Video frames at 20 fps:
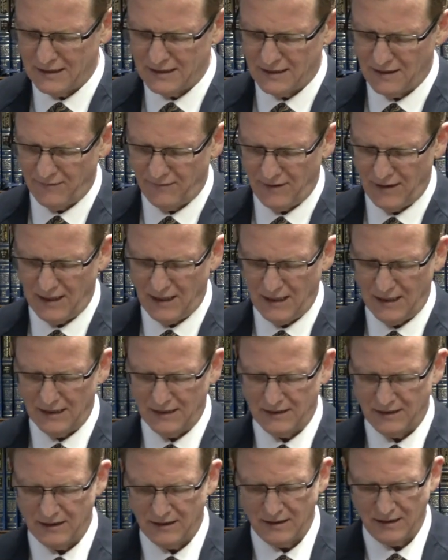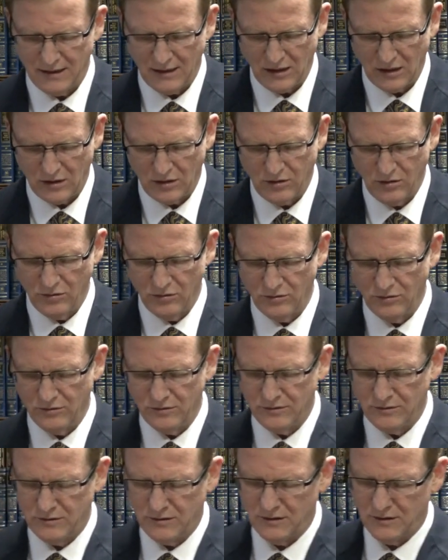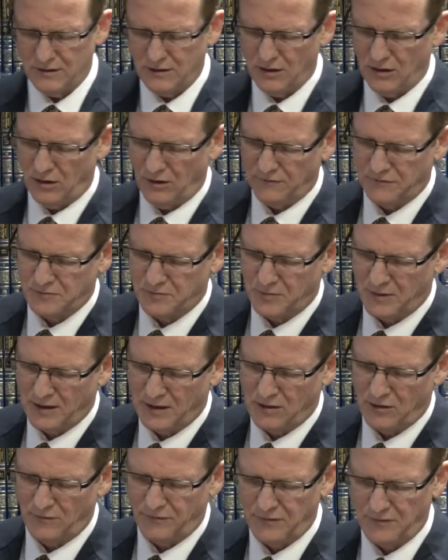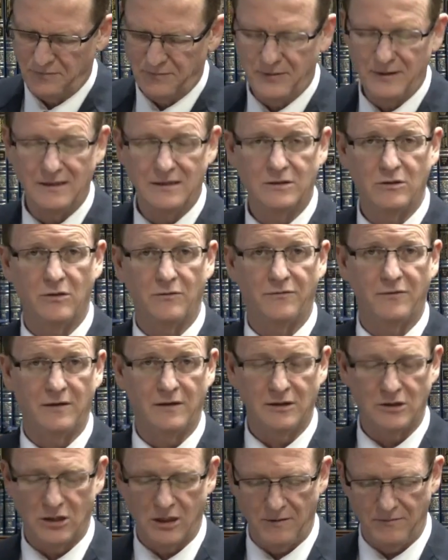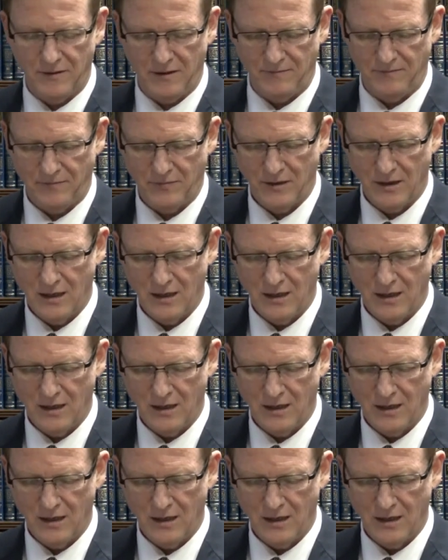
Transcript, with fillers: et avalad, includes the offspring of a peace offering, shlami.